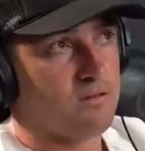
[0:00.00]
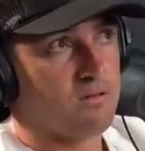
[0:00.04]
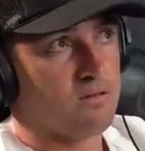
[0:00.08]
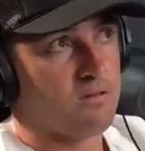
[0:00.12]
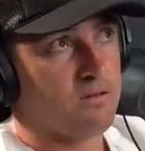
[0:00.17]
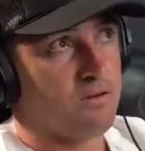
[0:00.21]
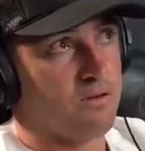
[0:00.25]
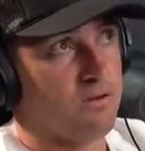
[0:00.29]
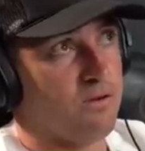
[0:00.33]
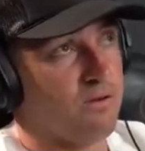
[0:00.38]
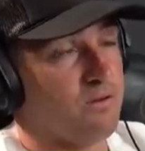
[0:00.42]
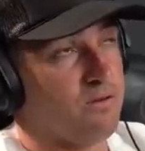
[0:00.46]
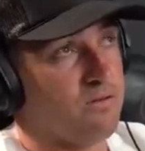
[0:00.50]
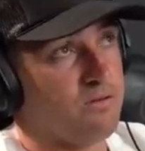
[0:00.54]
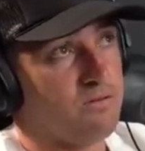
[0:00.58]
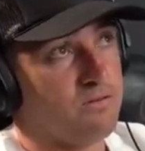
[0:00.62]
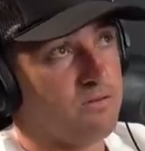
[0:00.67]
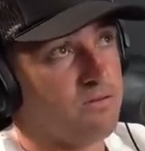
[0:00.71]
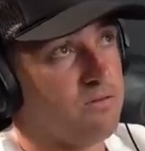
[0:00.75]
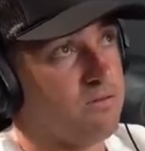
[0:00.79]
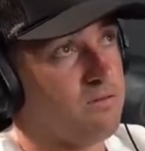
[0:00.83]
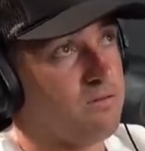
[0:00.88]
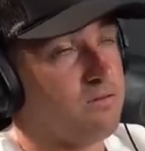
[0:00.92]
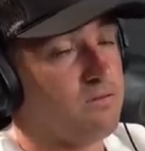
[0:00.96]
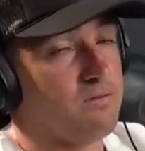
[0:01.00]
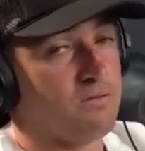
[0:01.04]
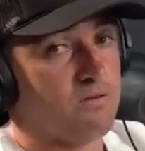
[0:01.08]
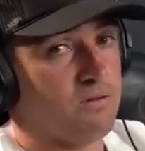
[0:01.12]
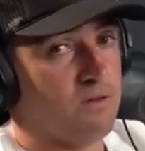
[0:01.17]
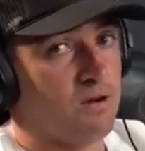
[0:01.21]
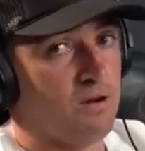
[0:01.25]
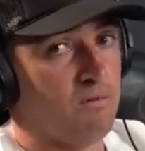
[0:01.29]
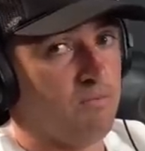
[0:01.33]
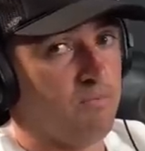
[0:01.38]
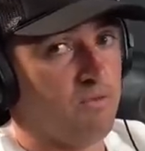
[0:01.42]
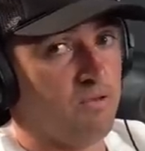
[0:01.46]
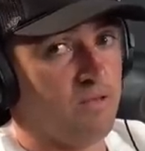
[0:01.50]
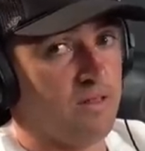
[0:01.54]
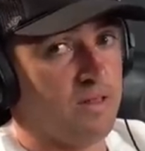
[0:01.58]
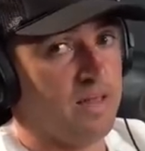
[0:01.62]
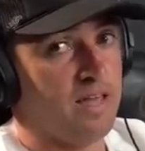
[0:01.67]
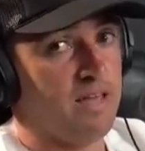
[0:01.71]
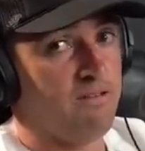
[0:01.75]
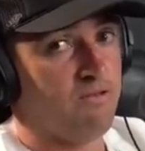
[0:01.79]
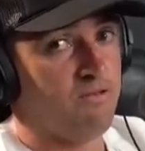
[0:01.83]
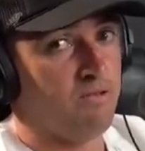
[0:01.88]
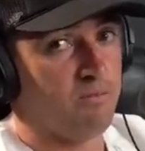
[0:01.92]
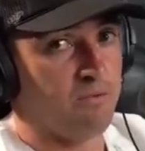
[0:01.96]
dude,
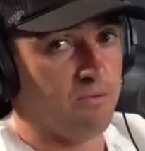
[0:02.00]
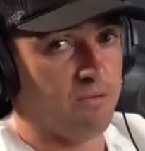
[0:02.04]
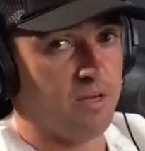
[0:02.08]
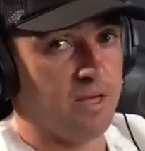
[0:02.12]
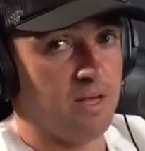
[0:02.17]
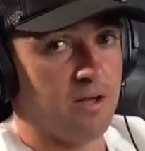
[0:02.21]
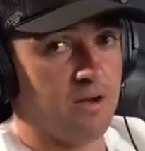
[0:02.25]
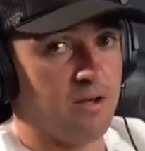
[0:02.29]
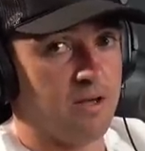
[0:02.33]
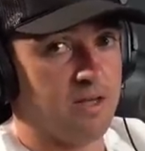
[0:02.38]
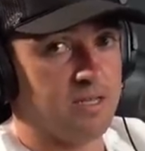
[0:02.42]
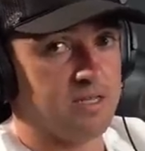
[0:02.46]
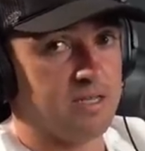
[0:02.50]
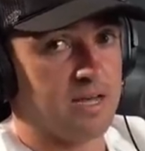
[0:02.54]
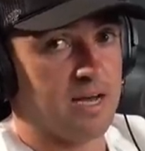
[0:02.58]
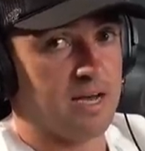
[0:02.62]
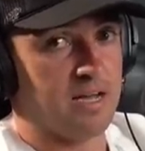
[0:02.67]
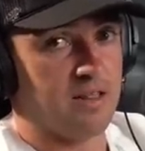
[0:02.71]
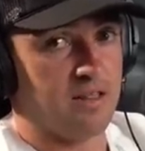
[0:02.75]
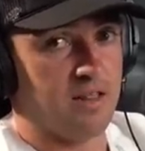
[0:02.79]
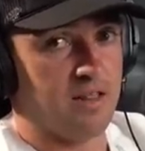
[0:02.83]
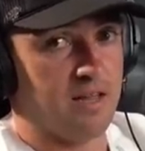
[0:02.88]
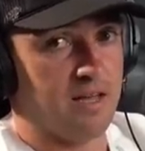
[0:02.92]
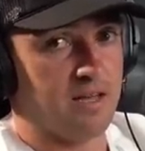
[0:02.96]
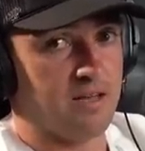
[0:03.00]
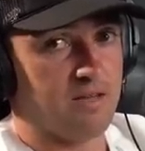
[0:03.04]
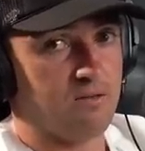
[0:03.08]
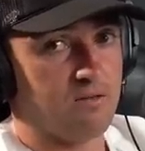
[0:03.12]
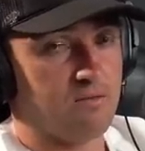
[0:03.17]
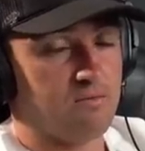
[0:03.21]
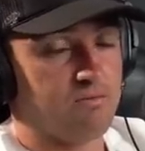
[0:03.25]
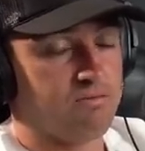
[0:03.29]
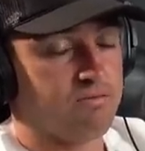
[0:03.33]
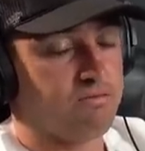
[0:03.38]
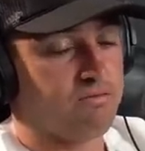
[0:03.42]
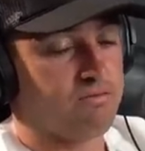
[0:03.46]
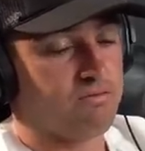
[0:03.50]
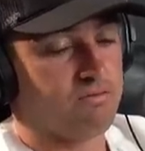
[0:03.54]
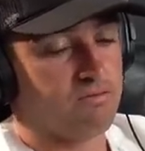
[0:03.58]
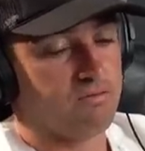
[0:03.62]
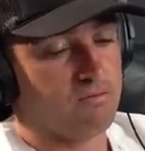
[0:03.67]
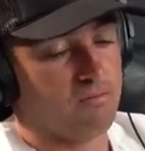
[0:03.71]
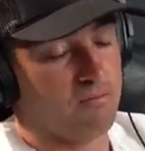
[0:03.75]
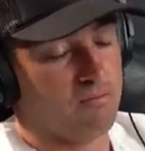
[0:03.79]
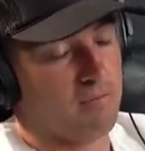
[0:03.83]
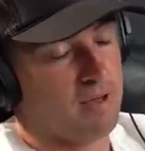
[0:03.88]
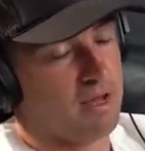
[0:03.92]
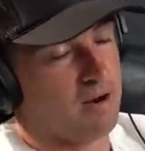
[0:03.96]
unbelievable year he's had. Like,
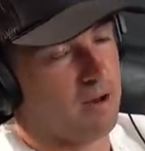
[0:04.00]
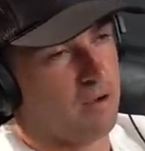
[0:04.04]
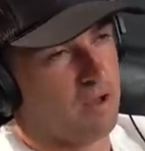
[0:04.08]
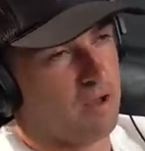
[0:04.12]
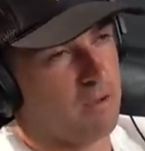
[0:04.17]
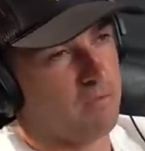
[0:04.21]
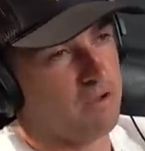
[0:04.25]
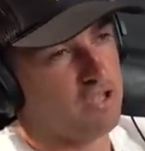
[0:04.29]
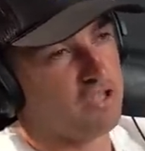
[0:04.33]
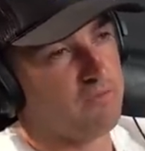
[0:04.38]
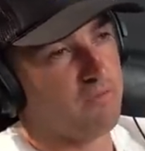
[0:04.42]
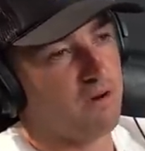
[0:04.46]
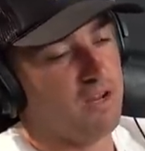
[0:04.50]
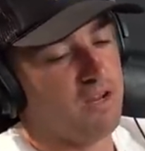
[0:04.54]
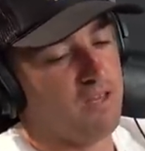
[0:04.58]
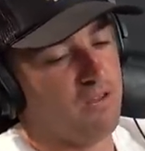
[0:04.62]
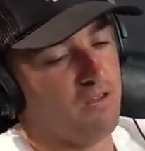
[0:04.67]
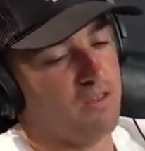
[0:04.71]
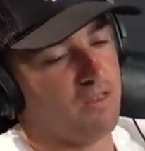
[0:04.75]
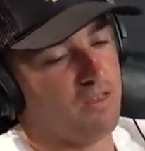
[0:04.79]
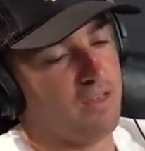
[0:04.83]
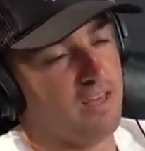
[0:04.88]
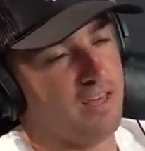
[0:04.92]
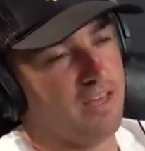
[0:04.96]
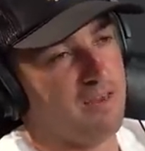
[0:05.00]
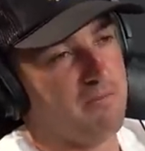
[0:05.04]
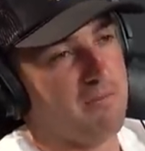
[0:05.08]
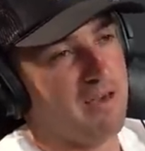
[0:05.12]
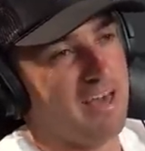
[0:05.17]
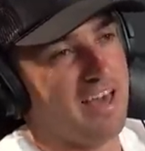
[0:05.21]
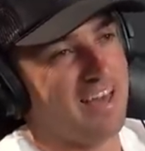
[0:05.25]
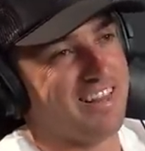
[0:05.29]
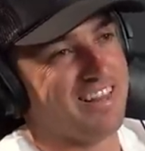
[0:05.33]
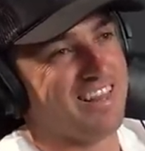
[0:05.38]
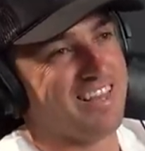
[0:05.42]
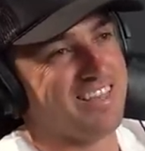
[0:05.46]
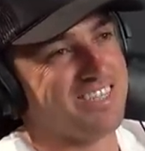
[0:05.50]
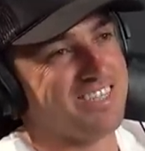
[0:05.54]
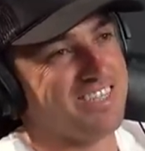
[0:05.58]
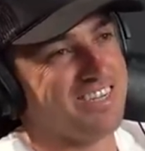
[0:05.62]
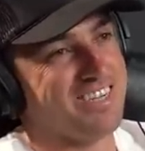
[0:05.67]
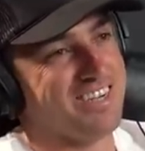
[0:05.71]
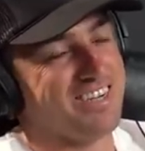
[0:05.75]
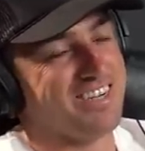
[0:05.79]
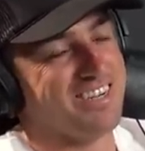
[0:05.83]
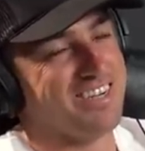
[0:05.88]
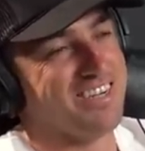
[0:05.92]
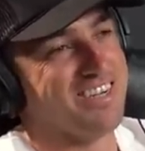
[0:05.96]
man, how much money you think he made this year?